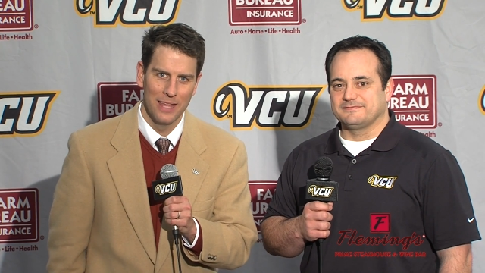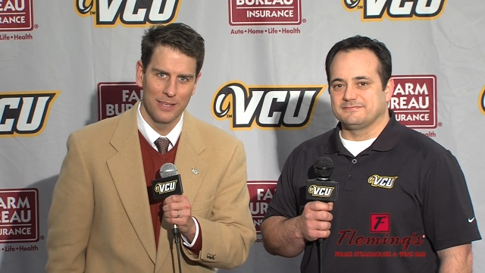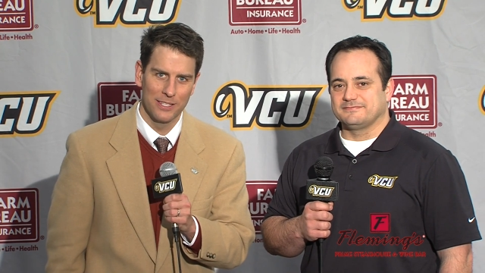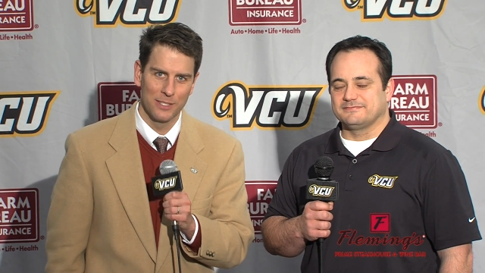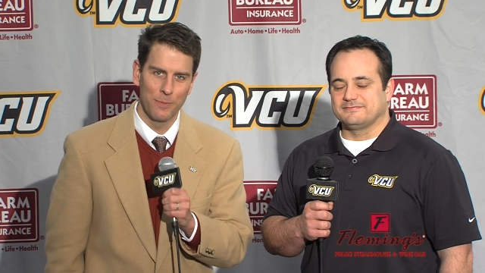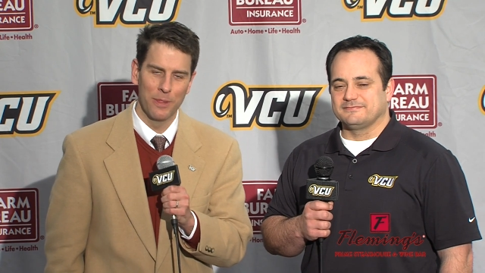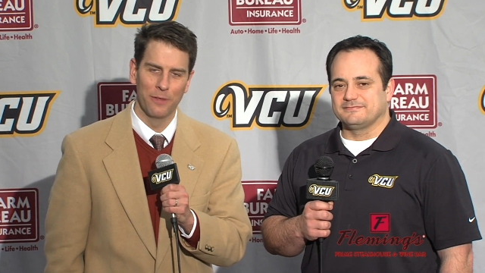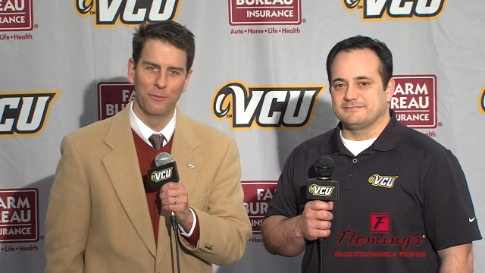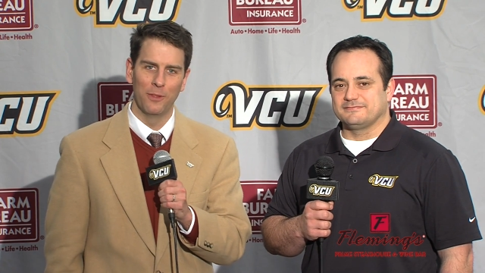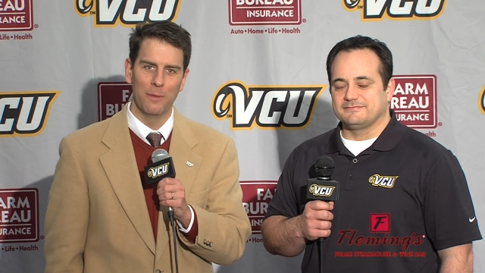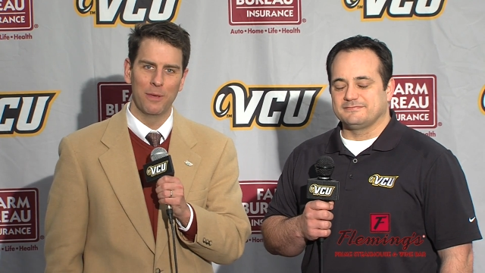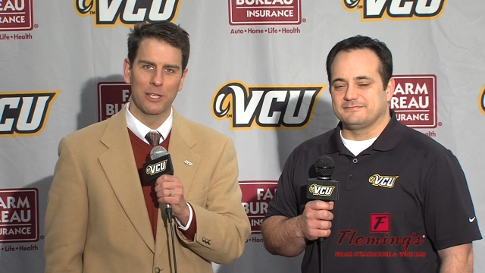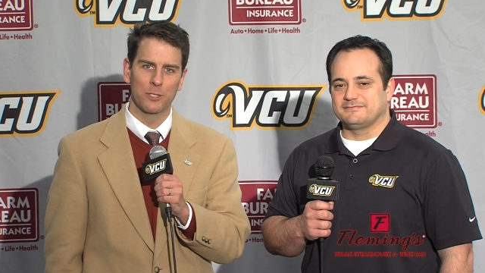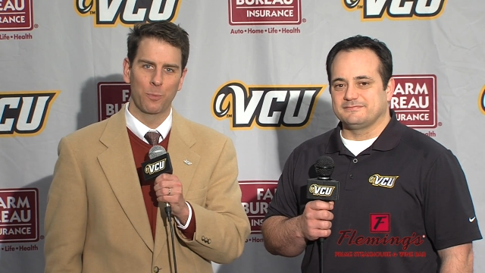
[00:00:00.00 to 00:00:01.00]
Speaker 1: This has been the
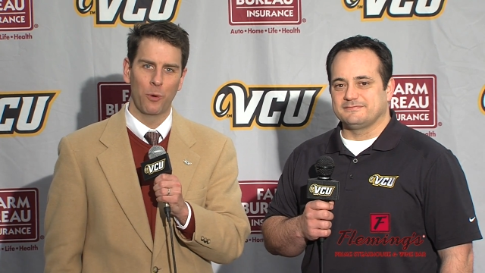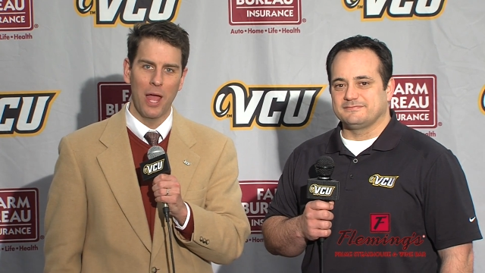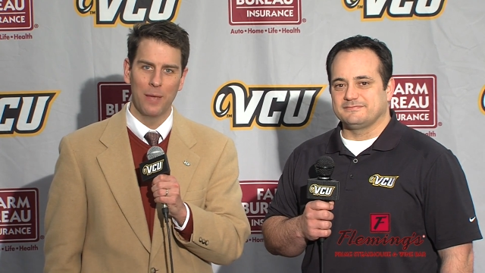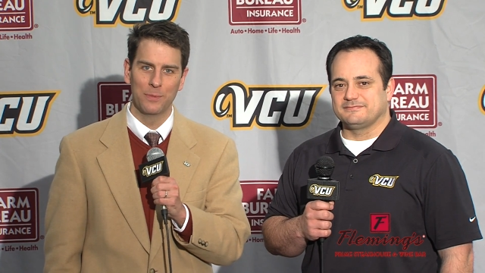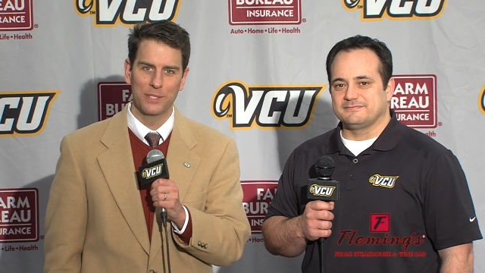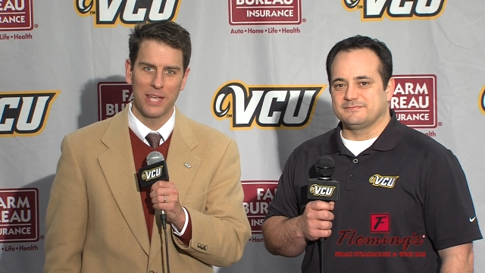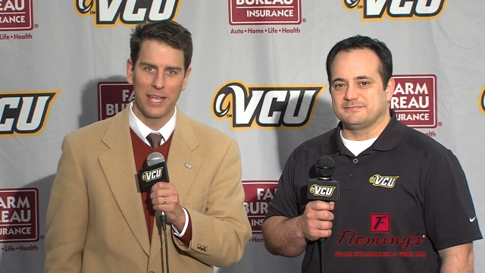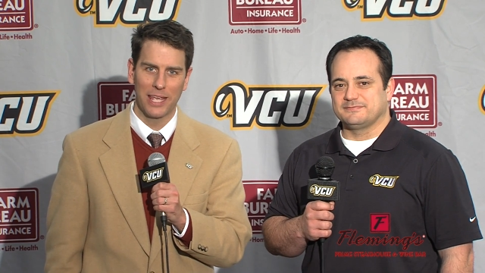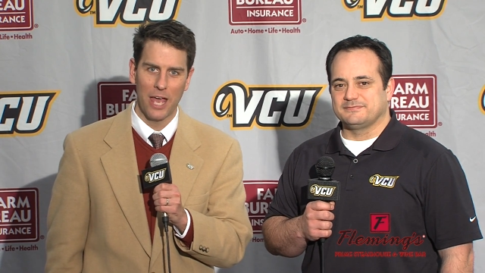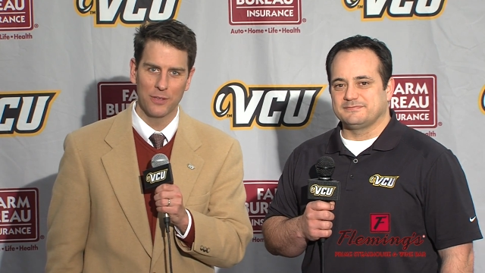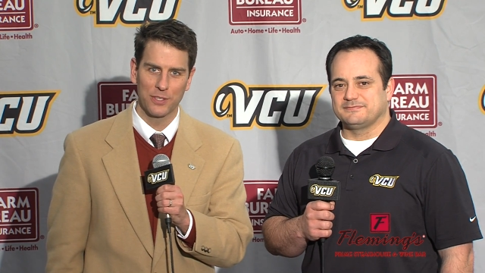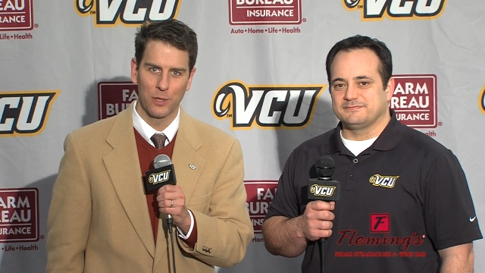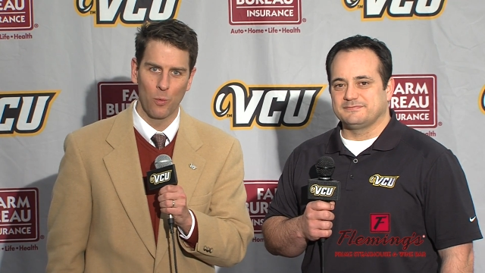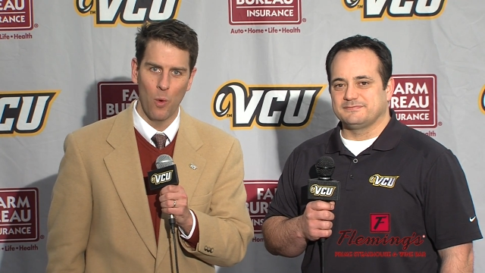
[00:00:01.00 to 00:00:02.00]
Flemings Prime
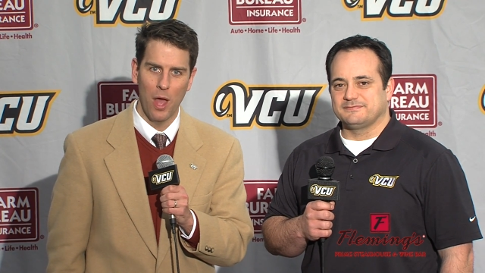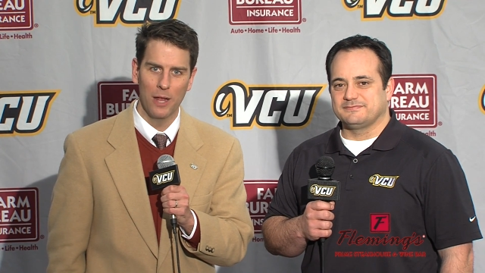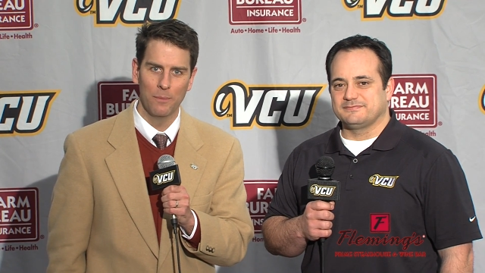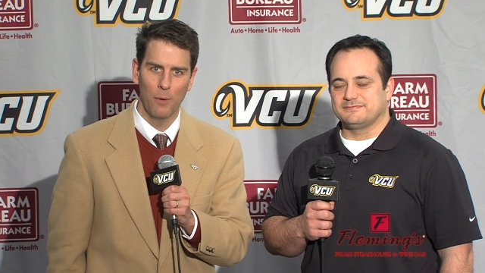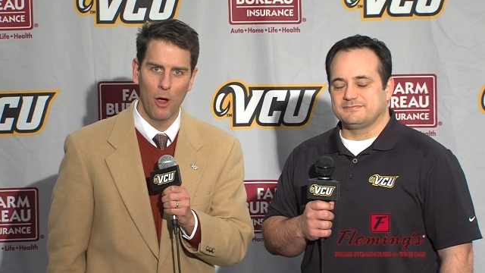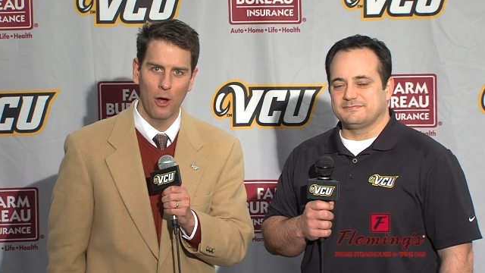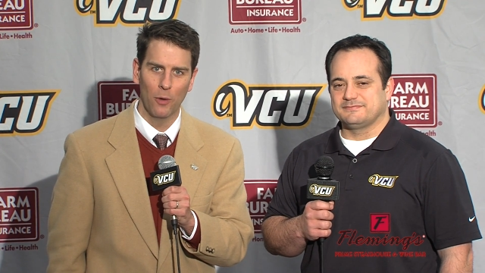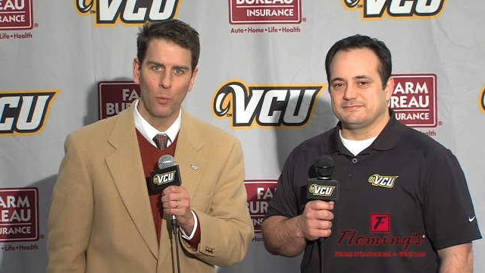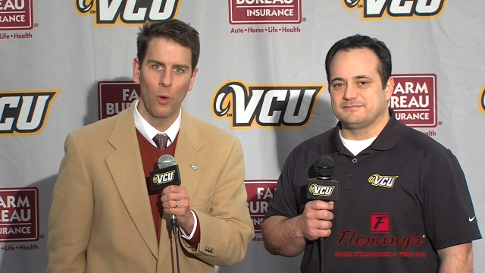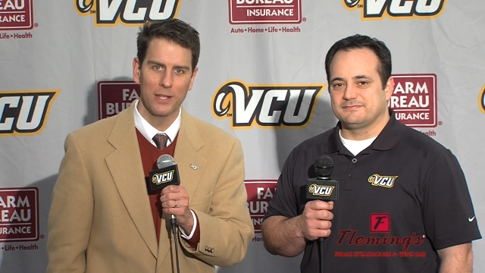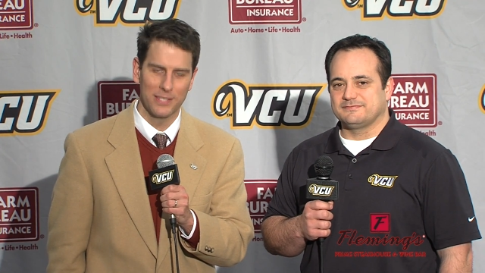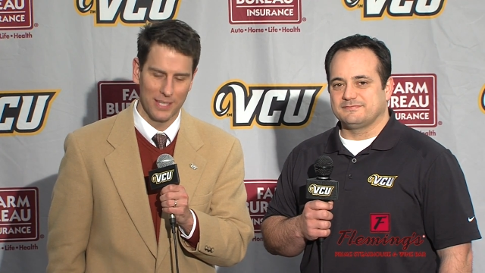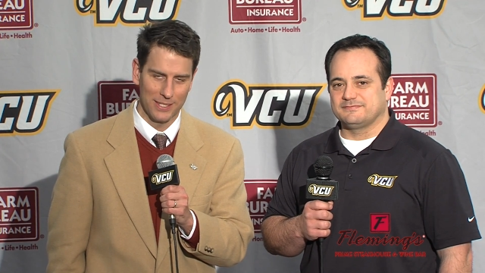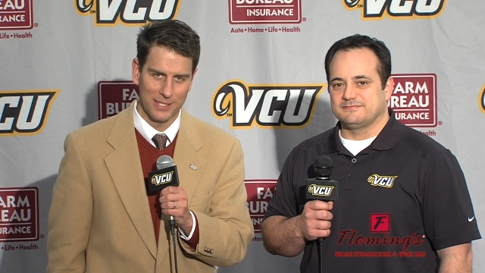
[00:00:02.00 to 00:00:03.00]
Steakhouse and Wine Bar.
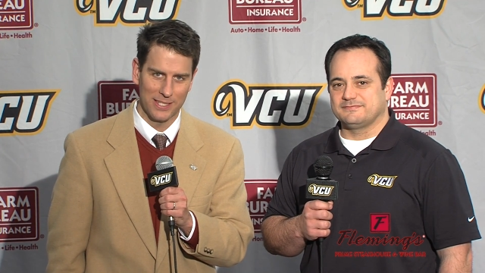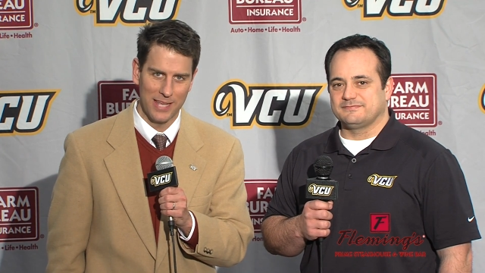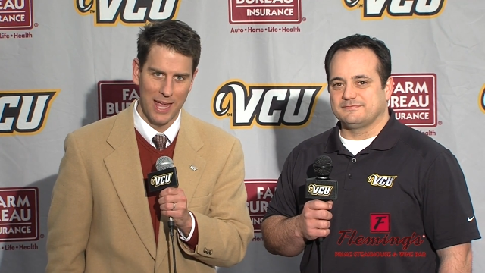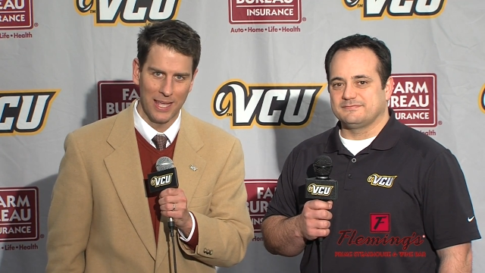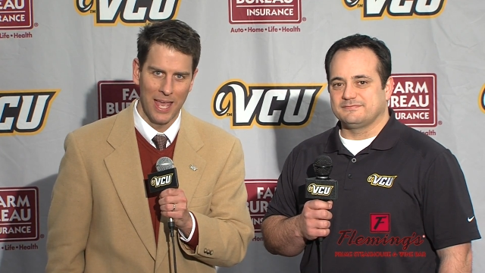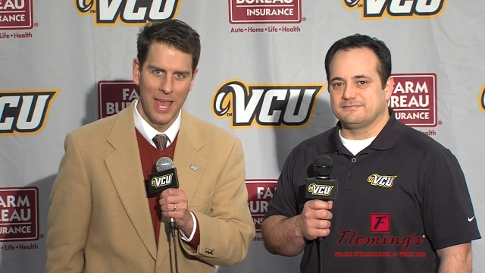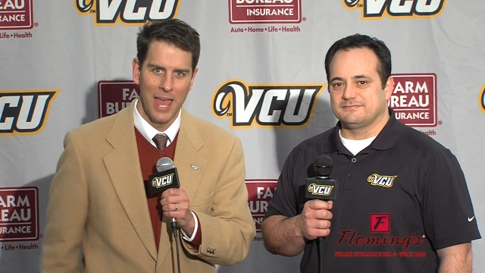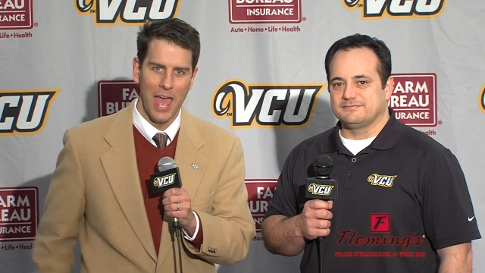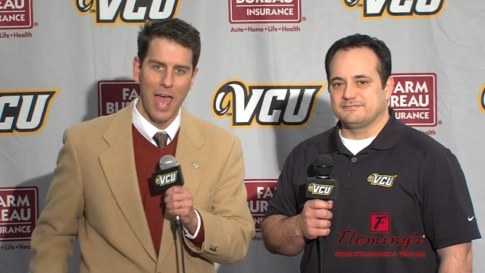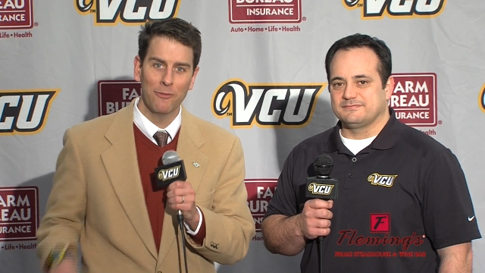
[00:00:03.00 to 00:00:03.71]
What's at stake?